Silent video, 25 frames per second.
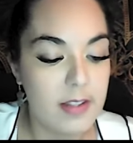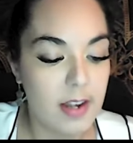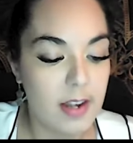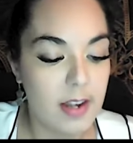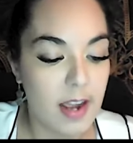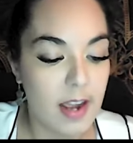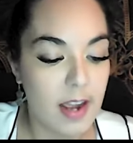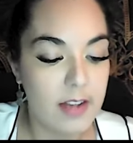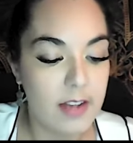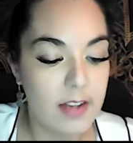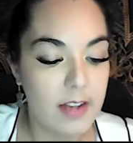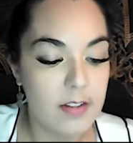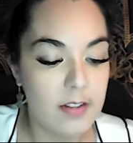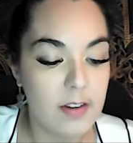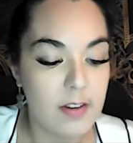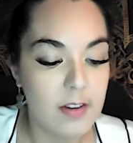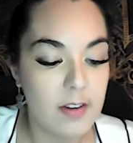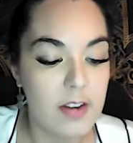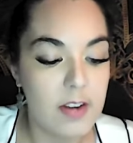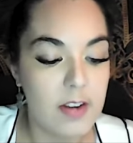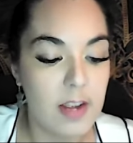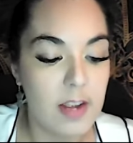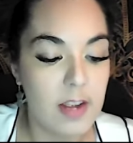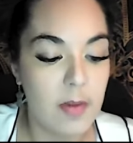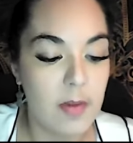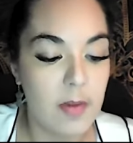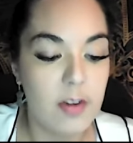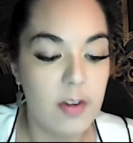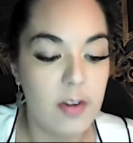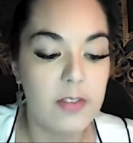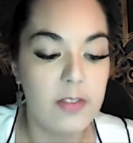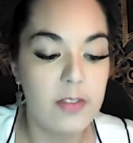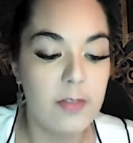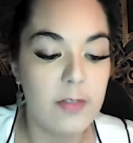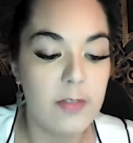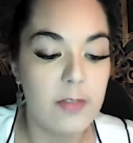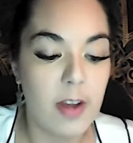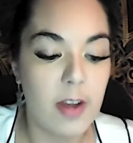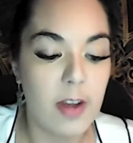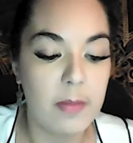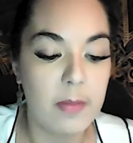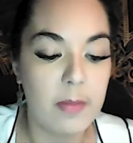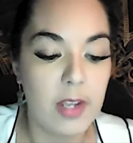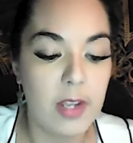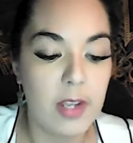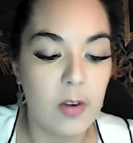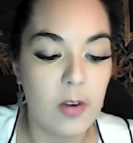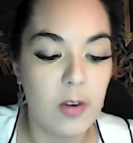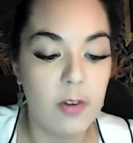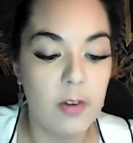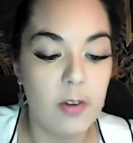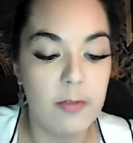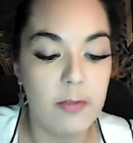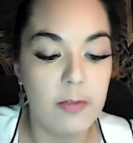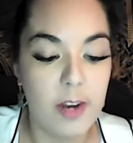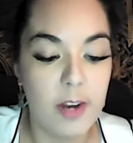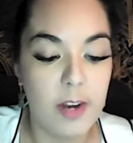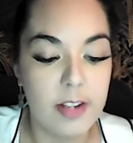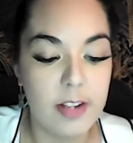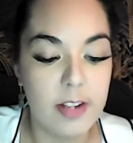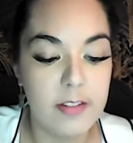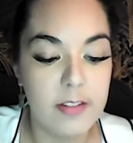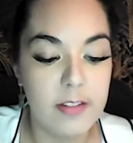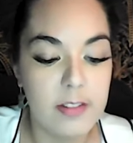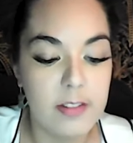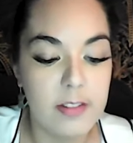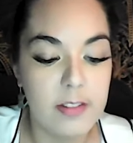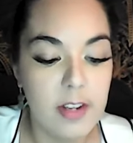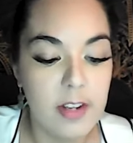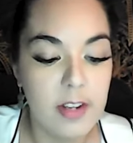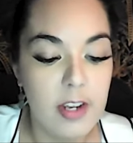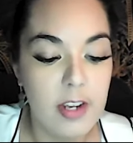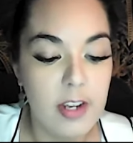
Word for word: then ask your neighbors, family, or friends.